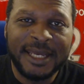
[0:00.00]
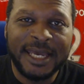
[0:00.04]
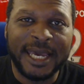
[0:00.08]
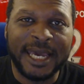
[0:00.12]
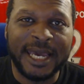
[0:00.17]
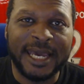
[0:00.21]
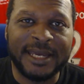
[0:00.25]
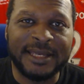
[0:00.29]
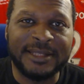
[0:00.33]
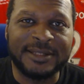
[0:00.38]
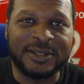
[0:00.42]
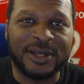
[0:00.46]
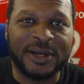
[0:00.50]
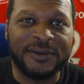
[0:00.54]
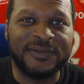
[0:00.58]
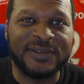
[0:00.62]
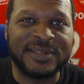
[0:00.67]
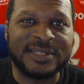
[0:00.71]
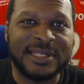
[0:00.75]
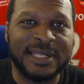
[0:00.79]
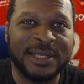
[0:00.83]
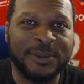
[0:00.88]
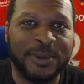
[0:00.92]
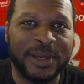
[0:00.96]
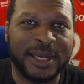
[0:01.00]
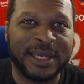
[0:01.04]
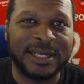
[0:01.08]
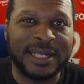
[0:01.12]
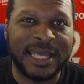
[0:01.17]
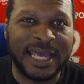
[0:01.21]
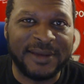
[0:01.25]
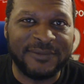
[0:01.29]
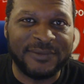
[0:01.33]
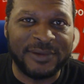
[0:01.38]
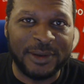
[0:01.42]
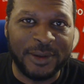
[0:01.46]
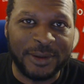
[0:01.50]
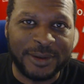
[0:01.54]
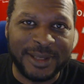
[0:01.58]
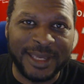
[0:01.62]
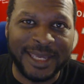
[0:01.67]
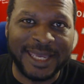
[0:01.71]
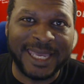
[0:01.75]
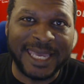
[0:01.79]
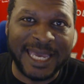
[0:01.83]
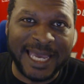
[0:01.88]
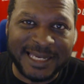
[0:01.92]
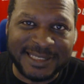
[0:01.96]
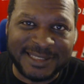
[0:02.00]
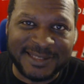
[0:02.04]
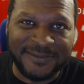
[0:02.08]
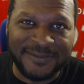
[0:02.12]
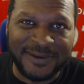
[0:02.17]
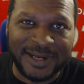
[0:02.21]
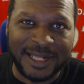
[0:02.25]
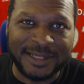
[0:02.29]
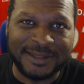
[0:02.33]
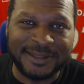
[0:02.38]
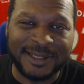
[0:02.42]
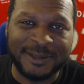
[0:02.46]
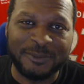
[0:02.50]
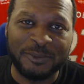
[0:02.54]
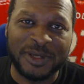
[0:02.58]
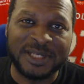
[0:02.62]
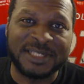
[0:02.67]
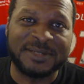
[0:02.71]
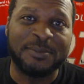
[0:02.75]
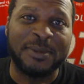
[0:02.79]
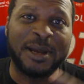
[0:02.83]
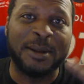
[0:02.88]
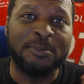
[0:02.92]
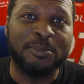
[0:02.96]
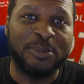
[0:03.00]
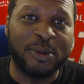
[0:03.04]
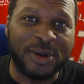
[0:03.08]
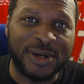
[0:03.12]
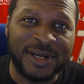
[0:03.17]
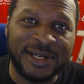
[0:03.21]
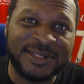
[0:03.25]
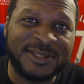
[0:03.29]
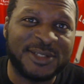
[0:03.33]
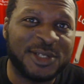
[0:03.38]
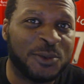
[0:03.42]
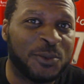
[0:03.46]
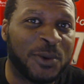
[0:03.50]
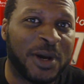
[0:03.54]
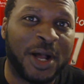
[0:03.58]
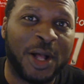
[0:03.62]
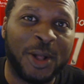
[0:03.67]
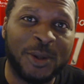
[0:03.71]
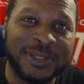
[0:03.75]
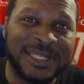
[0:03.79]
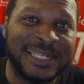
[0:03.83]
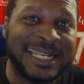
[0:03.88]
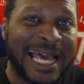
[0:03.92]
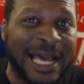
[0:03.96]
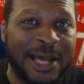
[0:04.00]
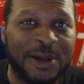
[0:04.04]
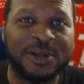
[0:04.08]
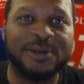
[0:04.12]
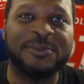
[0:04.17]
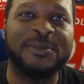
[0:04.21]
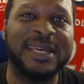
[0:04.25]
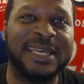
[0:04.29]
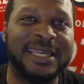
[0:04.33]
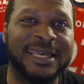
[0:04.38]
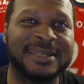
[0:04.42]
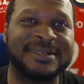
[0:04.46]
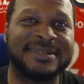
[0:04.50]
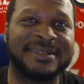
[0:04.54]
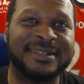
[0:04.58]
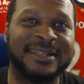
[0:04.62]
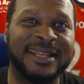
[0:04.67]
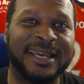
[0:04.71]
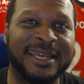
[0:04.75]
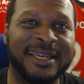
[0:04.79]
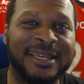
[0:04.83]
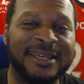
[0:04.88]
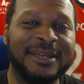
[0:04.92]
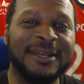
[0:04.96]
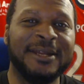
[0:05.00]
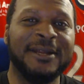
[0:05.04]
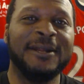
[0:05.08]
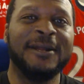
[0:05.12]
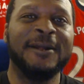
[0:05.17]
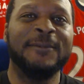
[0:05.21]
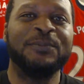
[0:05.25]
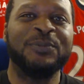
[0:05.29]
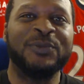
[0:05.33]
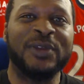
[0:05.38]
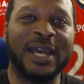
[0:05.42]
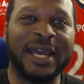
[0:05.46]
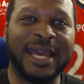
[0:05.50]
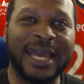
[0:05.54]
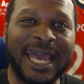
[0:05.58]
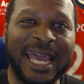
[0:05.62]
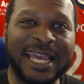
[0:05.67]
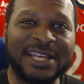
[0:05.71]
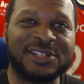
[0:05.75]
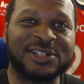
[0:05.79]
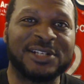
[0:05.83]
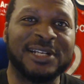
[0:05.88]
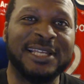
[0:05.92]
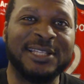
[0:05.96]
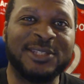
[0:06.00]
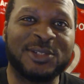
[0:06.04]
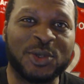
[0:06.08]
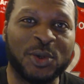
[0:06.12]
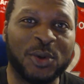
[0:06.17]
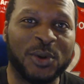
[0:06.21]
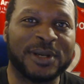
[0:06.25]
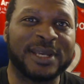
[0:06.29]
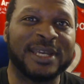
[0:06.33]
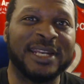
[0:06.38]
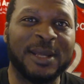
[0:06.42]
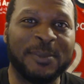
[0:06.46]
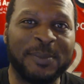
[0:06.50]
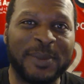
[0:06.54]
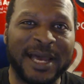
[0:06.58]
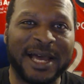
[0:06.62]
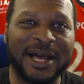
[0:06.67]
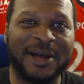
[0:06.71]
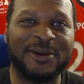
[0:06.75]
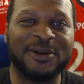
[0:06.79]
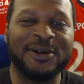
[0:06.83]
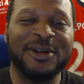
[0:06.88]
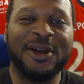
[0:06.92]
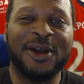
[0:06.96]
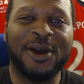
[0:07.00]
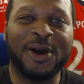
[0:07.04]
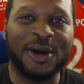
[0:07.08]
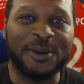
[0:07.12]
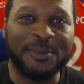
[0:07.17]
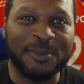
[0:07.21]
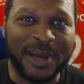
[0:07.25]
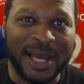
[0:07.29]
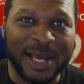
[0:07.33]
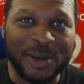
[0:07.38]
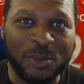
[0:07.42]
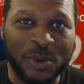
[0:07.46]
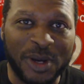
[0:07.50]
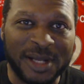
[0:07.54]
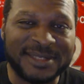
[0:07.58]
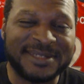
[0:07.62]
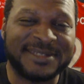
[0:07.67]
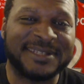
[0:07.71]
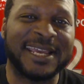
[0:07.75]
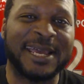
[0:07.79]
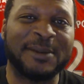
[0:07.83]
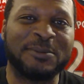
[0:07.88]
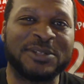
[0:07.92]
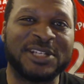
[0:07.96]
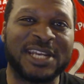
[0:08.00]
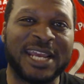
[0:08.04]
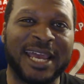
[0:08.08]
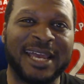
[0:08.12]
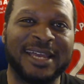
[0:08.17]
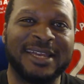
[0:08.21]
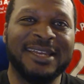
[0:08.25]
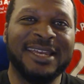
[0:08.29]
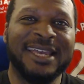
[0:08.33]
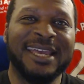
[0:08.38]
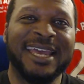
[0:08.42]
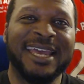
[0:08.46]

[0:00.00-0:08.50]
And obviously, we're going to have a look at Gangs of London, which my boys, you were holding out on me yesterday, actually talking about on my WhatsApp chat.